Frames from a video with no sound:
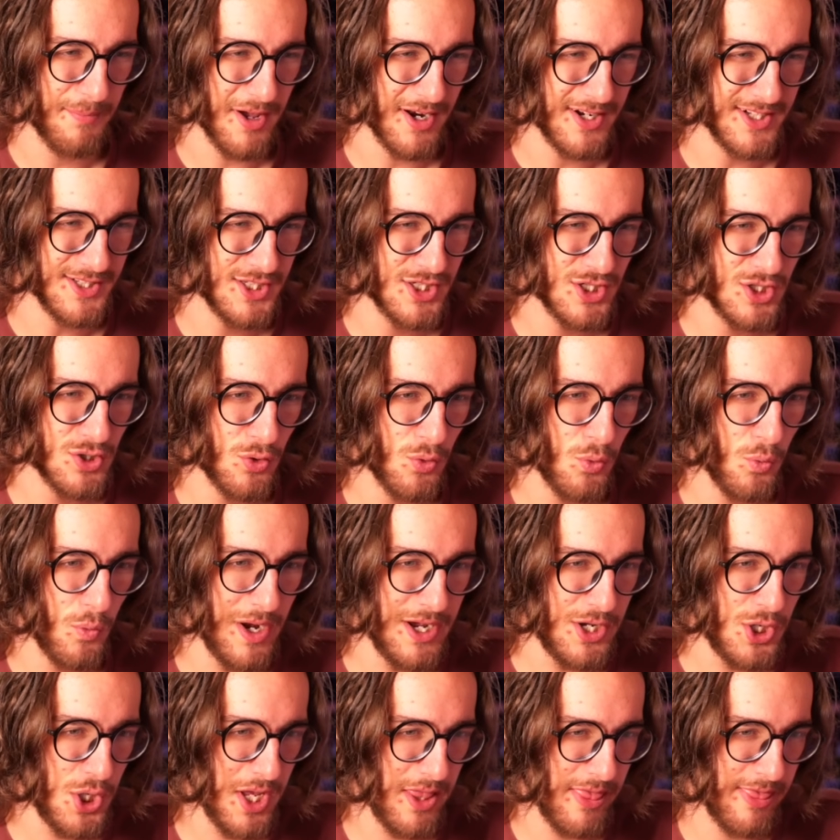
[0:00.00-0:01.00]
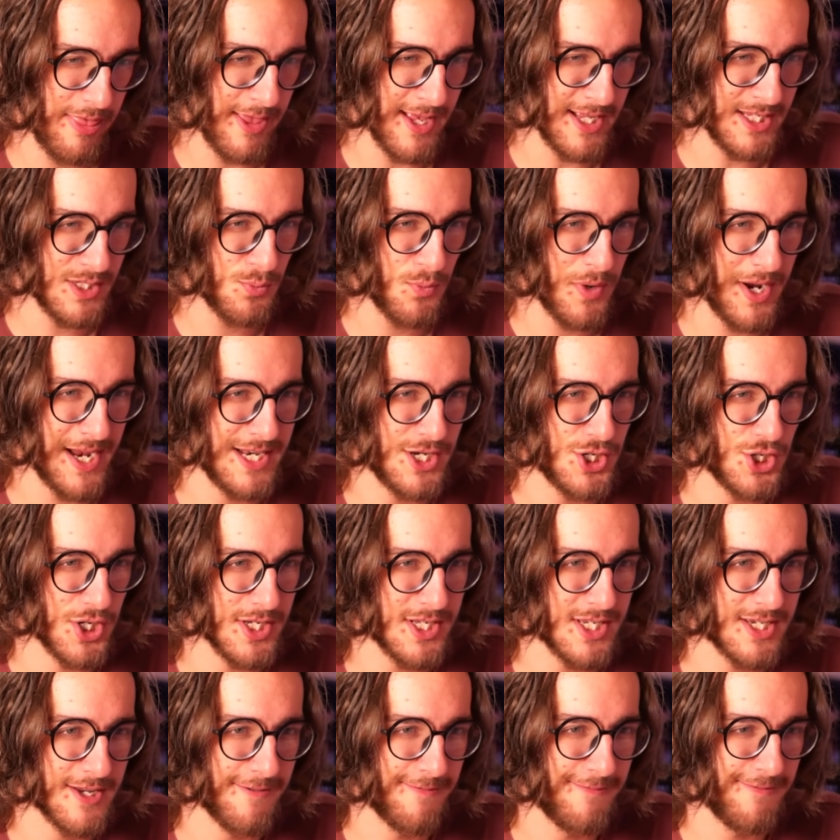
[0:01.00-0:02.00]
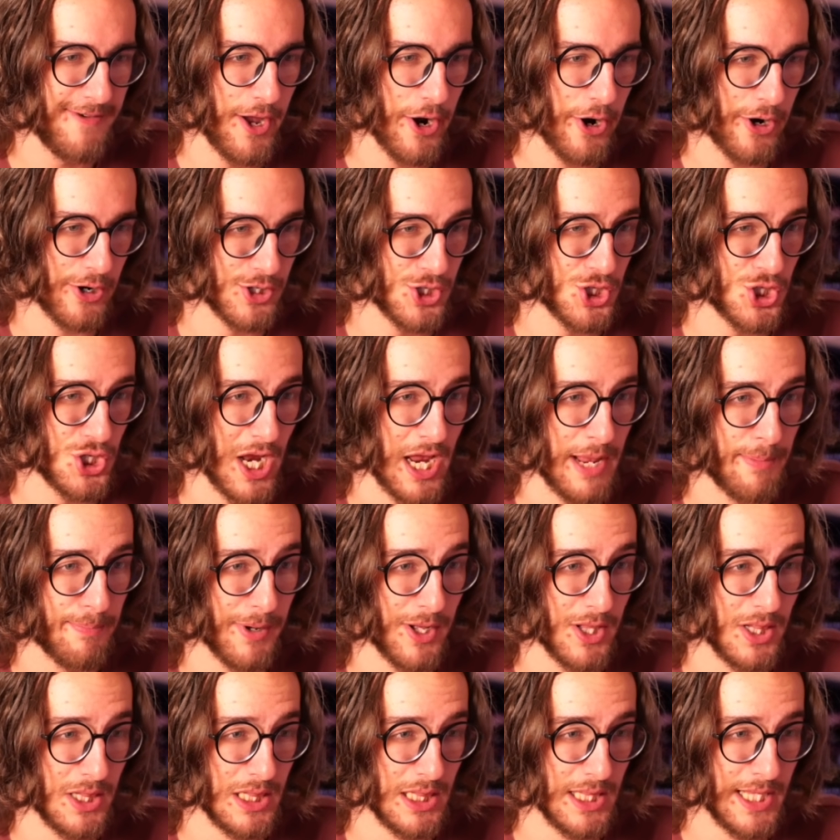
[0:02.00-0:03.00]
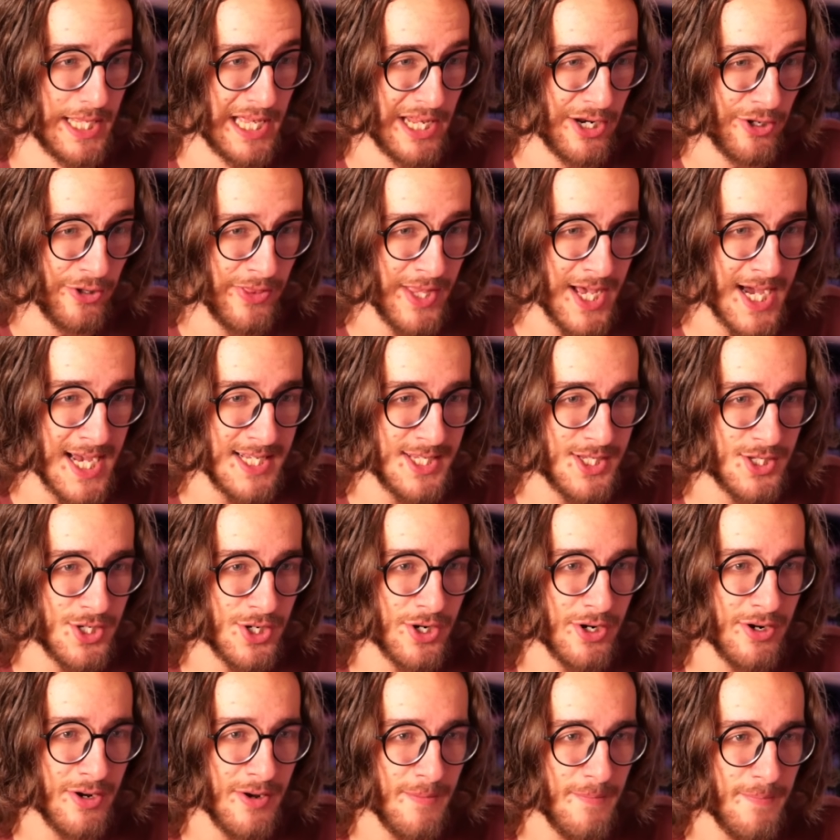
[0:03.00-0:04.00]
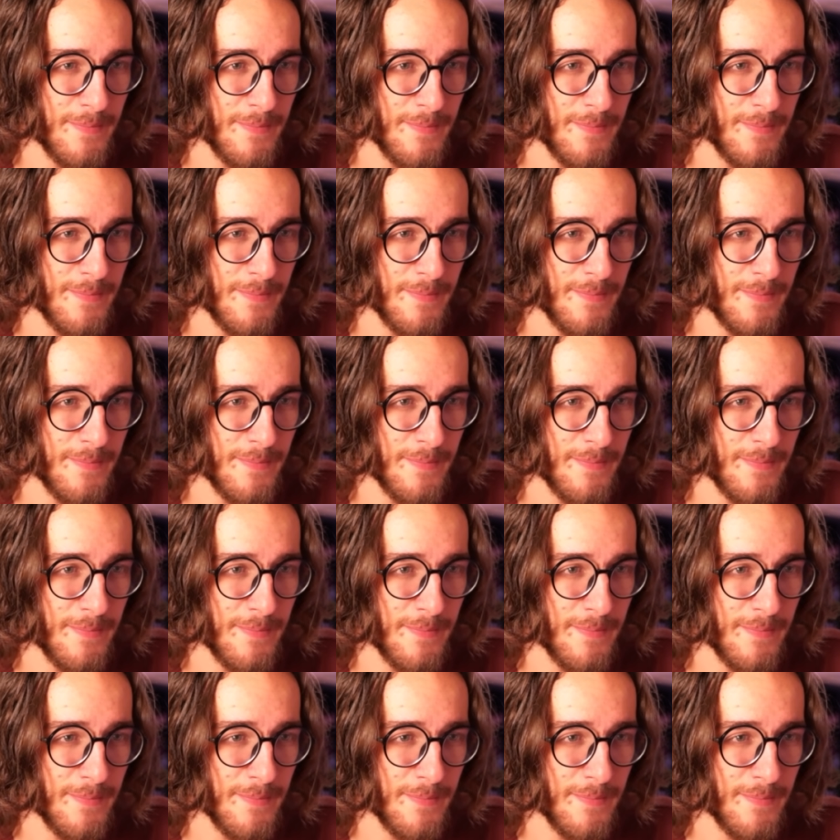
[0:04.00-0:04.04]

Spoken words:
gonna squish it this way just to fit our shape a little nicer.